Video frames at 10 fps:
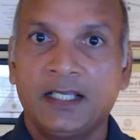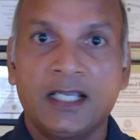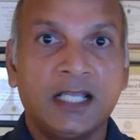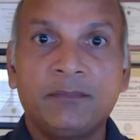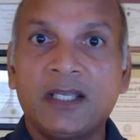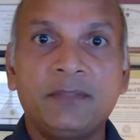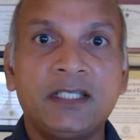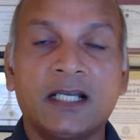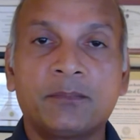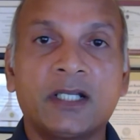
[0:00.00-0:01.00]
and
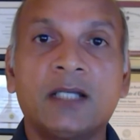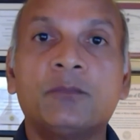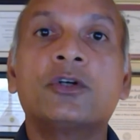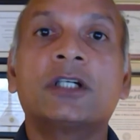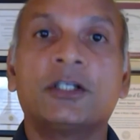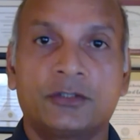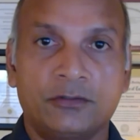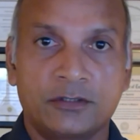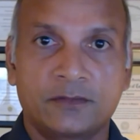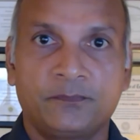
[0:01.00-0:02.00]
maybe apply more
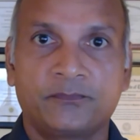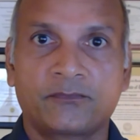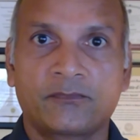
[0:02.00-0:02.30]
controls